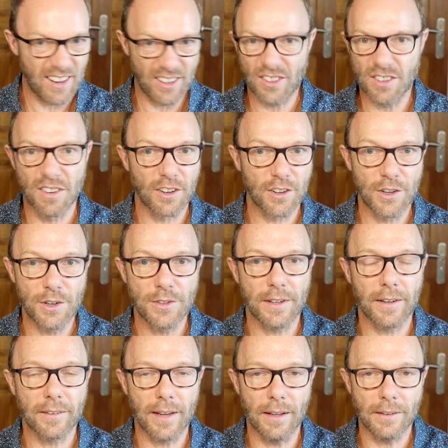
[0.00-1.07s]

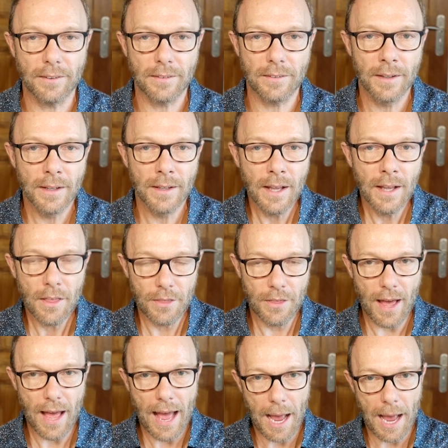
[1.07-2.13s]
recruiting test,
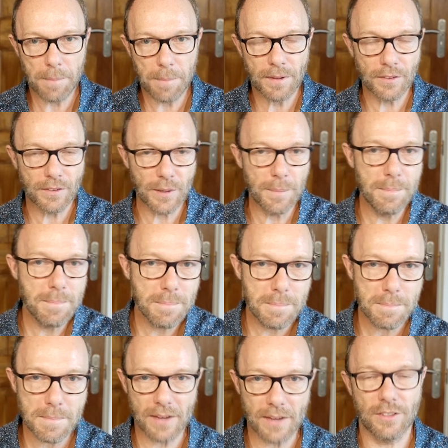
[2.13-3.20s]
that happened to
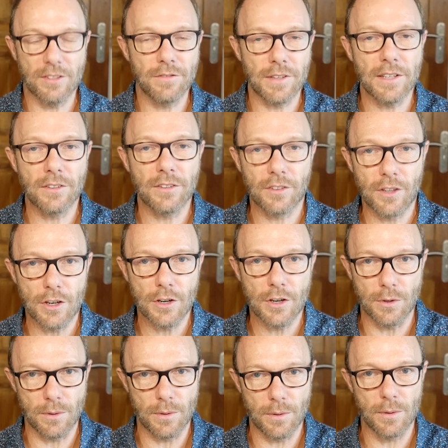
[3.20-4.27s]
massively
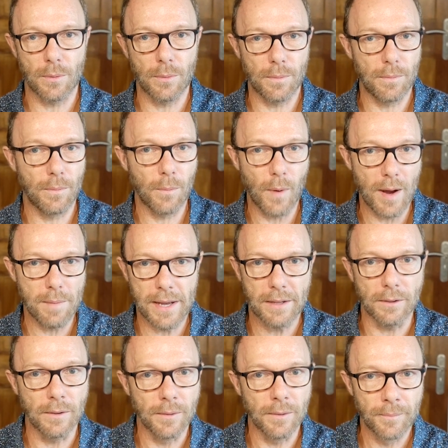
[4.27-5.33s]
skew white
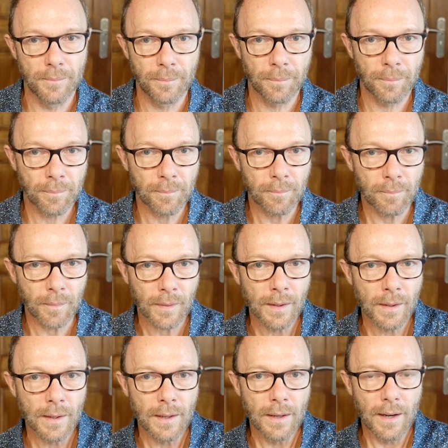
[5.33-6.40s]
male.
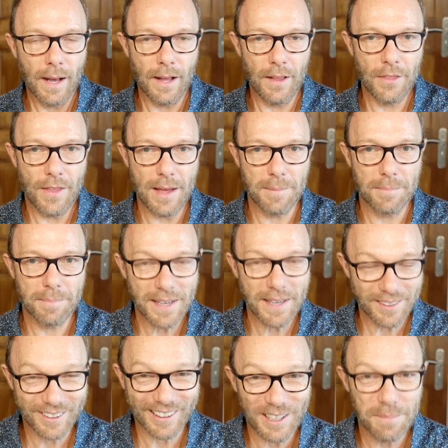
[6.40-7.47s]
And that
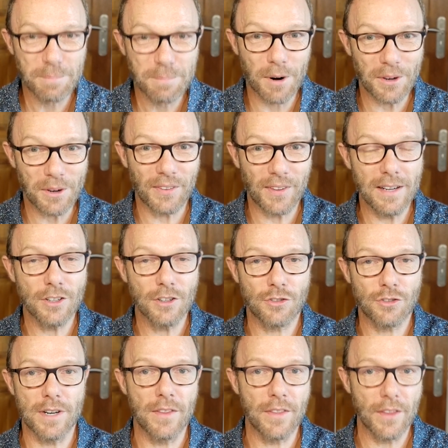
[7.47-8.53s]
basically broke the
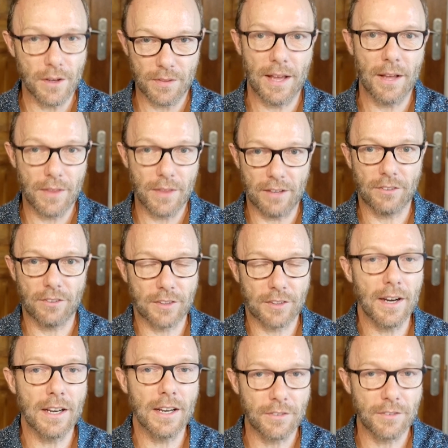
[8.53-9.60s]
industry. And that
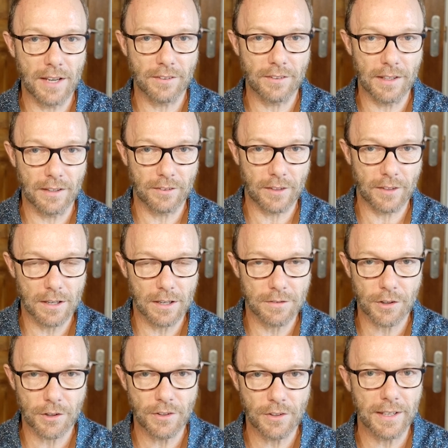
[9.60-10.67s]
style of test and that style of
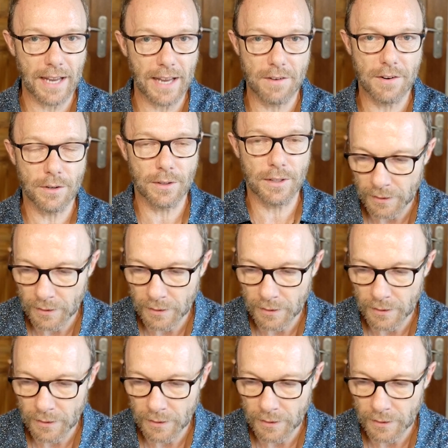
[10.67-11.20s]
recruiting carried on.